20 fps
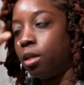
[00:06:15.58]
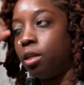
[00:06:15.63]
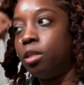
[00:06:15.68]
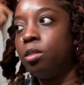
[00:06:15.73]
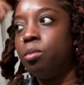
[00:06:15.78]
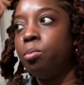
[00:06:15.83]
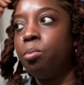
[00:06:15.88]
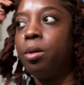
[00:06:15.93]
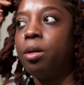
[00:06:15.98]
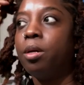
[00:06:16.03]

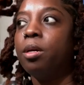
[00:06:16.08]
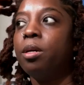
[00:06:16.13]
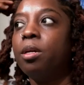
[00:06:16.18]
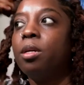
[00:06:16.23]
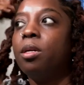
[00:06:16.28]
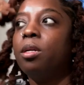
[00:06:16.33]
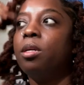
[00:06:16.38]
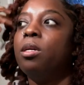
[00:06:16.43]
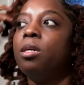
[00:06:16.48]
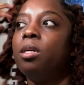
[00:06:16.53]
edge part
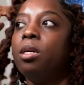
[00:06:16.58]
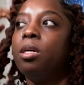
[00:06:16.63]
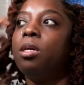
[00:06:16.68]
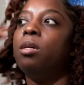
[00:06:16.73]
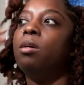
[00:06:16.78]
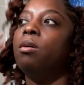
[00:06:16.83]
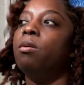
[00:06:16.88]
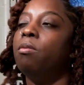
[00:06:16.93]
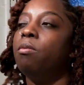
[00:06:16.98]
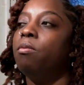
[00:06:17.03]

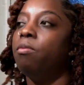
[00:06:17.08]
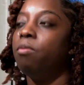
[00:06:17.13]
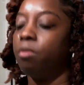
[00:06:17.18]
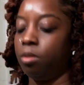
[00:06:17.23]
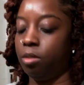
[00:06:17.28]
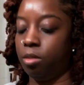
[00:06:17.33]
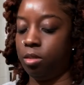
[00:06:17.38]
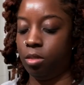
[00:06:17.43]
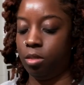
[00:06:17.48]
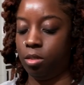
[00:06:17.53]
of
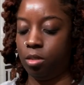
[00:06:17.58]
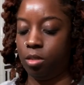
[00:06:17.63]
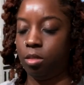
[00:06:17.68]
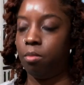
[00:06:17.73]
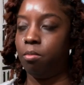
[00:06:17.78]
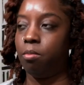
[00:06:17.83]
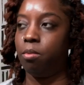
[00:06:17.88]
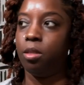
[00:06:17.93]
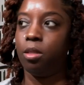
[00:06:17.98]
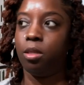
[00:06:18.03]

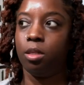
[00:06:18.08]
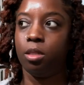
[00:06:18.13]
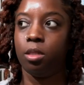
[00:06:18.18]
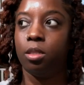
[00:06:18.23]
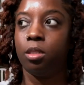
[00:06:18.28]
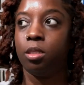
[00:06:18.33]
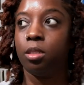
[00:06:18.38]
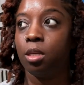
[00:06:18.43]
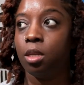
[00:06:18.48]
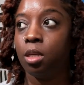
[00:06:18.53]
some of
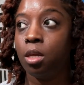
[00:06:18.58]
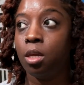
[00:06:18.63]
these,